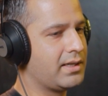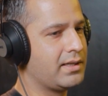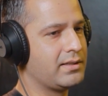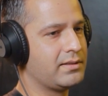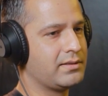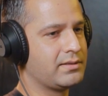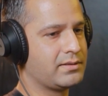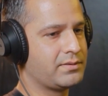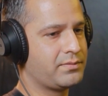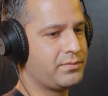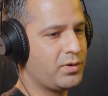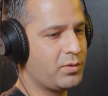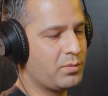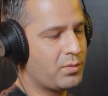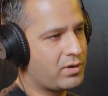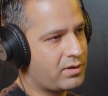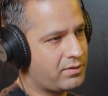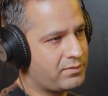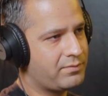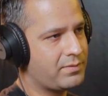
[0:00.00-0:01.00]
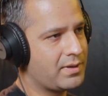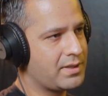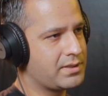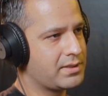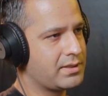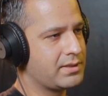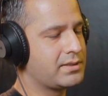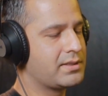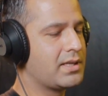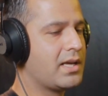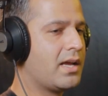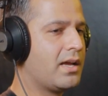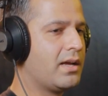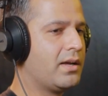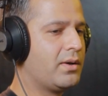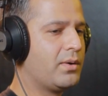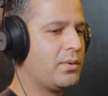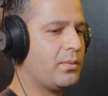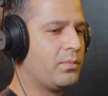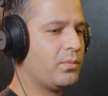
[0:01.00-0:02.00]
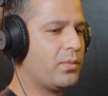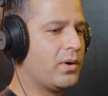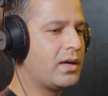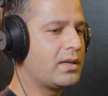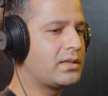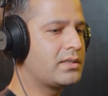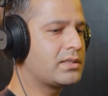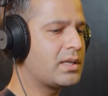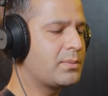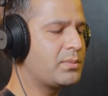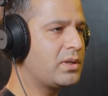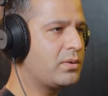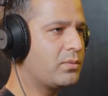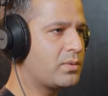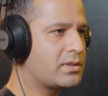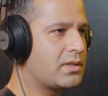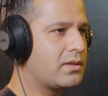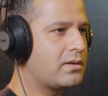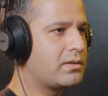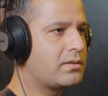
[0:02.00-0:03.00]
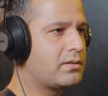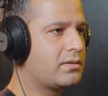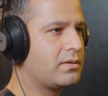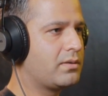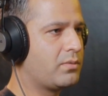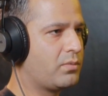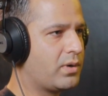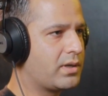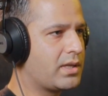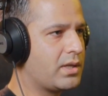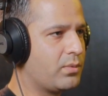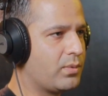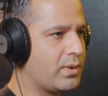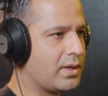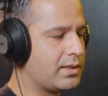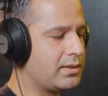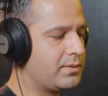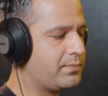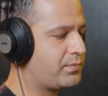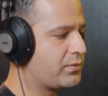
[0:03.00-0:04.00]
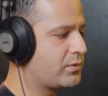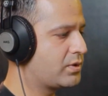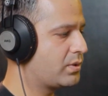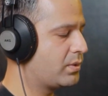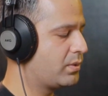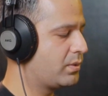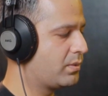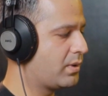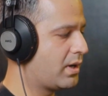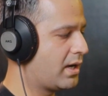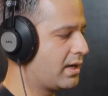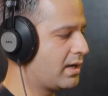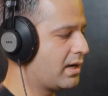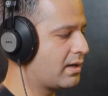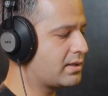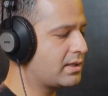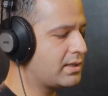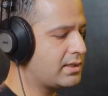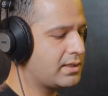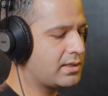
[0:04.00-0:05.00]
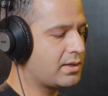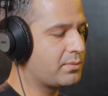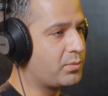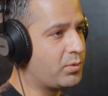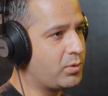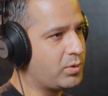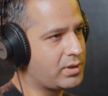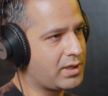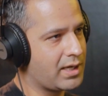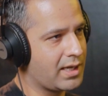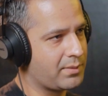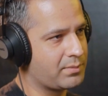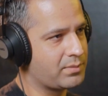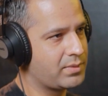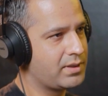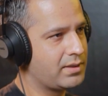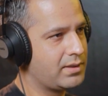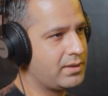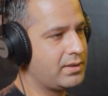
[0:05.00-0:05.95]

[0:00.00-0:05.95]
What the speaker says: and a few more ventures. But something was not working well. So I attended a boot camp.